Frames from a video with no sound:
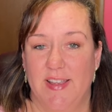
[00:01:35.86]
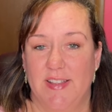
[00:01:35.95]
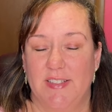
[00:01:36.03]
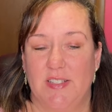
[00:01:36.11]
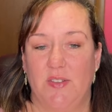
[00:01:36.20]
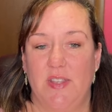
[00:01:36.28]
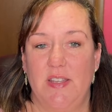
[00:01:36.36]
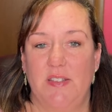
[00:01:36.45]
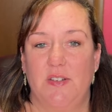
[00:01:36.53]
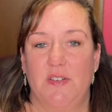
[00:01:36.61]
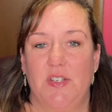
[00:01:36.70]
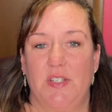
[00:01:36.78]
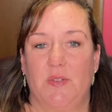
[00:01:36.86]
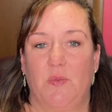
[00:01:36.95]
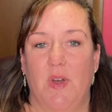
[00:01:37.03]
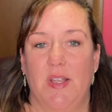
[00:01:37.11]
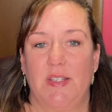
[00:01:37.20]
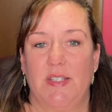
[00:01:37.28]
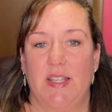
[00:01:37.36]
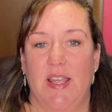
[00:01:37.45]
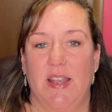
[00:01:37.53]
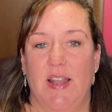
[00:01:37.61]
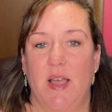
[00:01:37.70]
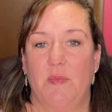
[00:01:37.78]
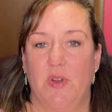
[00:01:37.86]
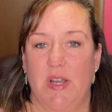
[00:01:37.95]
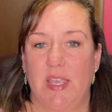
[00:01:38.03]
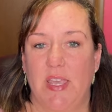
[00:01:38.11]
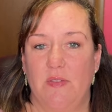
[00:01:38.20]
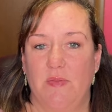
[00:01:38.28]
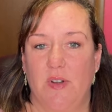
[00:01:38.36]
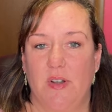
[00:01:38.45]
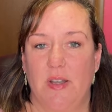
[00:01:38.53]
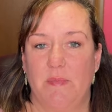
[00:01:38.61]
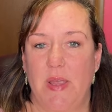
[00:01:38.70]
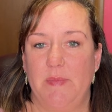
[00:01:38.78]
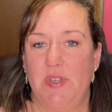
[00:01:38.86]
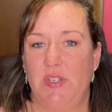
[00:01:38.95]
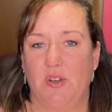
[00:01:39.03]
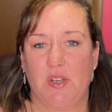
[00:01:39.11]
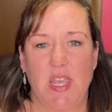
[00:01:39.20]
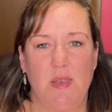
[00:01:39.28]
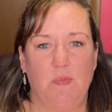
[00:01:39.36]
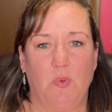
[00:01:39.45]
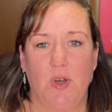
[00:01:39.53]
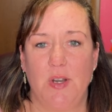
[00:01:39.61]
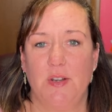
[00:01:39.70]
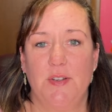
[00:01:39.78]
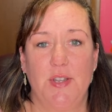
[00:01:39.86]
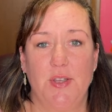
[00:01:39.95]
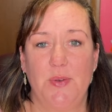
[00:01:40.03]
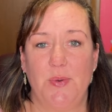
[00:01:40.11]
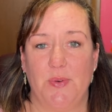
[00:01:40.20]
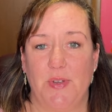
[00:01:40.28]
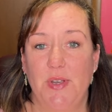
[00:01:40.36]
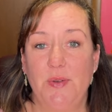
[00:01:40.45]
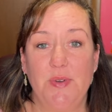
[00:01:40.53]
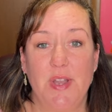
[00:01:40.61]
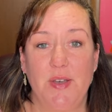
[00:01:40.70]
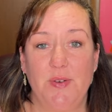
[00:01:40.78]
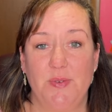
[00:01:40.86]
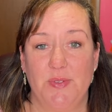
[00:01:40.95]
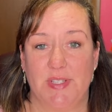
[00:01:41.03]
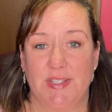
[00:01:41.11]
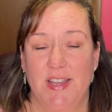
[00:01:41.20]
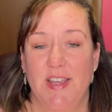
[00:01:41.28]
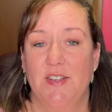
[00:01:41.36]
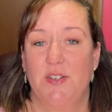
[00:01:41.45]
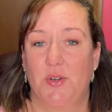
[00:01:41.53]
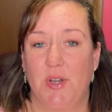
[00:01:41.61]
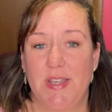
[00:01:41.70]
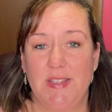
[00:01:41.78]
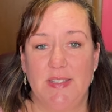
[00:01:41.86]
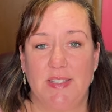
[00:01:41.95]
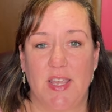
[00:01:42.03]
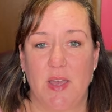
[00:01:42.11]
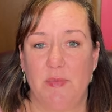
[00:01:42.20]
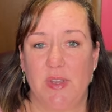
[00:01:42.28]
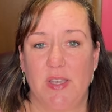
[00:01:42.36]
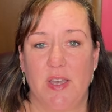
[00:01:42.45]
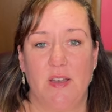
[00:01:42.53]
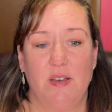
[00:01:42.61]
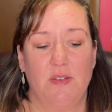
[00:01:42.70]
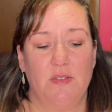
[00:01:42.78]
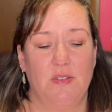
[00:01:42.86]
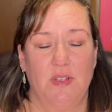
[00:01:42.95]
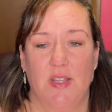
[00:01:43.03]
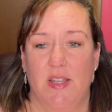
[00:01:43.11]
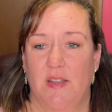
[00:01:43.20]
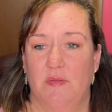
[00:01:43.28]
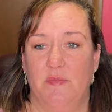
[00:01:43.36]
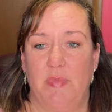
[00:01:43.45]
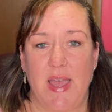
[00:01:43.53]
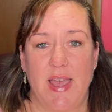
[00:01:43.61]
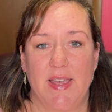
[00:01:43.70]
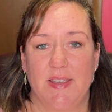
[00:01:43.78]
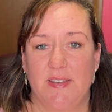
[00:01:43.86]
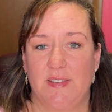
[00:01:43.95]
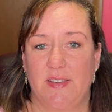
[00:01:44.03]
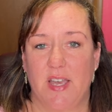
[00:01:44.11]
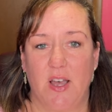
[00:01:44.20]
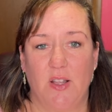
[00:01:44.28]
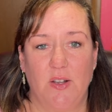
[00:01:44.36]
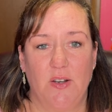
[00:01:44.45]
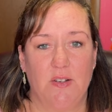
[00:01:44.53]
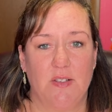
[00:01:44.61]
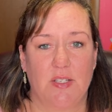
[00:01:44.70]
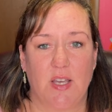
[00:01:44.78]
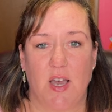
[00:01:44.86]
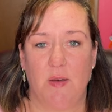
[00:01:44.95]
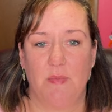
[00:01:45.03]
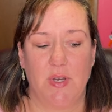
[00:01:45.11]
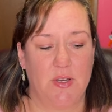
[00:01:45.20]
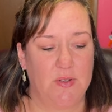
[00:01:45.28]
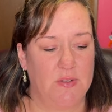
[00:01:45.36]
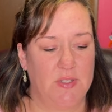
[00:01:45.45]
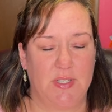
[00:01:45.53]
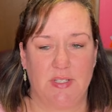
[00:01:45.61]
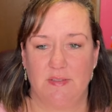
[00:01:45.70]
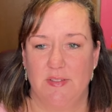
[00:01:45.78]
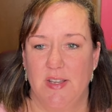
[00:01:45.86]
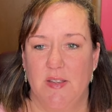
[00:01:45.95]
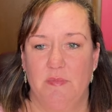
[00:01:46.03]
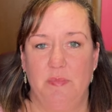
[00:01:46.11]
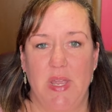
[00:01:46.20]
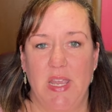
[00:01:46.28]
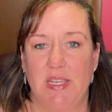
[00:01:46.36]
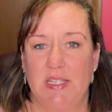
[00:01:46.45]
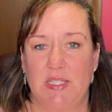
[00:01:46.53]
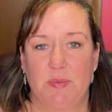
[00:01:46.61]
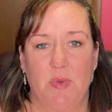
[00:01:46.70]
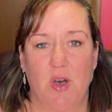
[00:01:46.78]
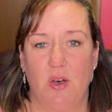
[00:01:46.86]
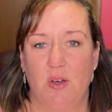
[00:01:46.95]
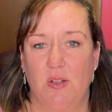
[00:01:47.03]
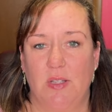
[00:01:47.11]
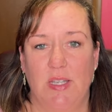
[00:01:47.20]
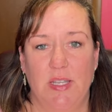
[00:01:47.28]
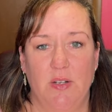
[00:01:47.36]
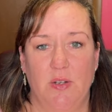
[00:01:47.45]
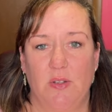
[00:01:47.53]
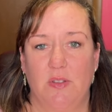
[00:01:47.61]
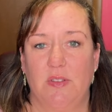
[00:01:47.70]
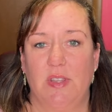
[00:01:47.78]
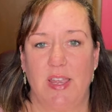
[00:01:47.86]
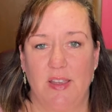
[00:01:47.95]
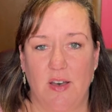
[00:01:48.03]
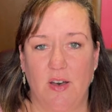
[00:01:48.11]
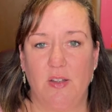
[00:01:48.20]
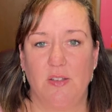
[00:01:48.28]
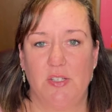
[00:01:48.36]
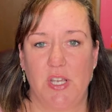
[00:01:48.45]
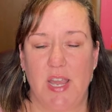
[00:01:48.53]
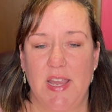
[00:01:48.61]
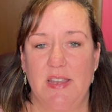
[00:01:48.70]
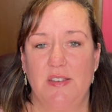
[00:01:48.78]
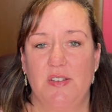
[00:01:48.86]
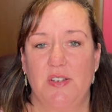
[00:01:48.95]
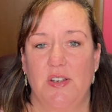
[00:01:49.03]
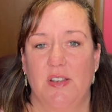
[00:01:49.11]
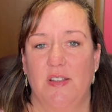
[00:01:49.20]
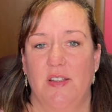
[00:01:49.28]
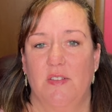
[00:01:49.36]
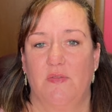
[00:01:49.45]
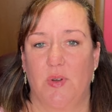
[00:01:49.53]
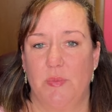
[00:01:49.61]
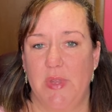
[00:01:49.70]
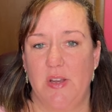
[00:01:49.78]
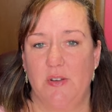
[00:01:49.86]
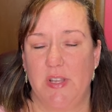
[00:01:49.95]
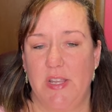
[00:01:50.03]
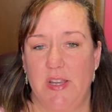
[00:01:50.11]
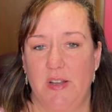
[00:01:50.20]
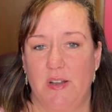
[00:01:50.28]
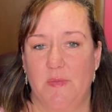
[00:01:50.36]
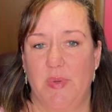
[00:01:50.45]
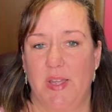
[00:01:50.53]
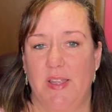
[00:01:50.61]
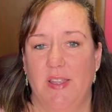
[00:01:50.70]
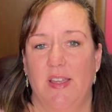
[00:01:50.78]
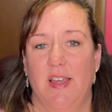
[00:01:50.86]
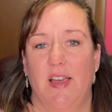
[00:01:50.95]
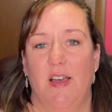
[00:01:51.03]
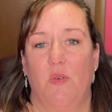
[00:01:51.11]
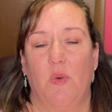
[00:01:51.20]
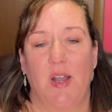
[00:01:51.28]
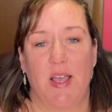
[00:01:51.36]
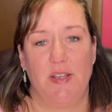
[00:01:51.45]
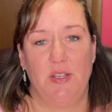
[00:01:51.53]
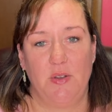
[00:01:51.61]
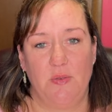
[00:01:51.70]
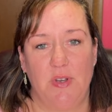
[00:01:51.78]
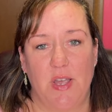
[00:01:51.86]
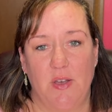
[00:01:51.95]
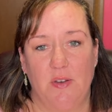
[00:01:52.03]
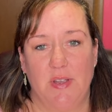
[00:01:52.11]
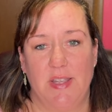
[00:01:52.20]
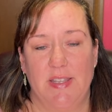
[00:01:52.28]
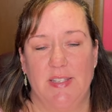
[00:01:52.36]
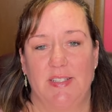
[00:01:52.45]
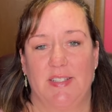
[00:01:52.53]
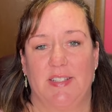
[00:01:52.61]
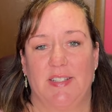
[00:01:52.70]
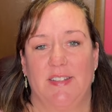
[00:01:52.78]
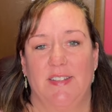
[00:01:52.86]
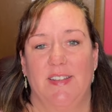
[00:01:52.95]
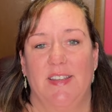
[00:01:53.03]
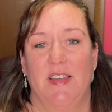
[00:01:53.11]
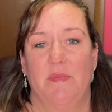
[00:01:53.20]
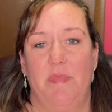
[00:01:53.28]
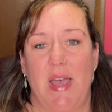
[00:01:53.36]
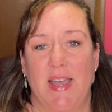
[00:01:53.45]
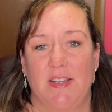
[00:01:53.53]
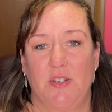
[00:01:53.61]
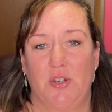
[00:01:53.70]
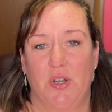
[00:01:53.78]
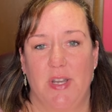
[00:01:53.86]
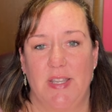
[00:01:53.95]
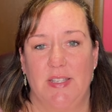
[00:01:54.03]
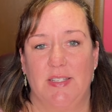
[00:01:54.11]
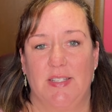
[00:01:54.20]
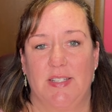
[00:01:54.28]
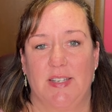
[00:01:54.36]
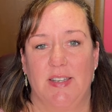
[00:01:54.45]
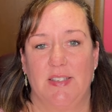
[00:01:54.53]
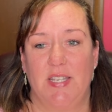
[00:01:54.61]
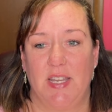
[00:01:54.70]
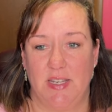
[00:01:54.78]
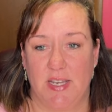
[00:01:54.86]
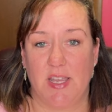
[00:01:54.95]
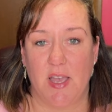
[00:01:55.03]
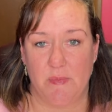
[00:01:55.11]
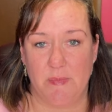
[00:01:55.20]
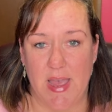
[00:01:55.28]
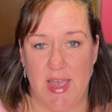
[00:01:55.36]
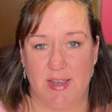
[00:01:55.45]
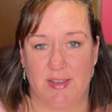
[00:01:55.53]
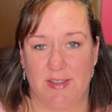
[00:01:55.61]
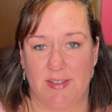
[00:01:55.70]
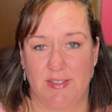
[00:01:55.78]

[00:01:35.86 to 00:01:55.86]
So these are just ones that I want to give her, and maybe she'll keep one or two. Who knows? Trends come and go, bag colors, combos, big, small, little, they all change from year to year. But what I do know is bag trends tend to come back.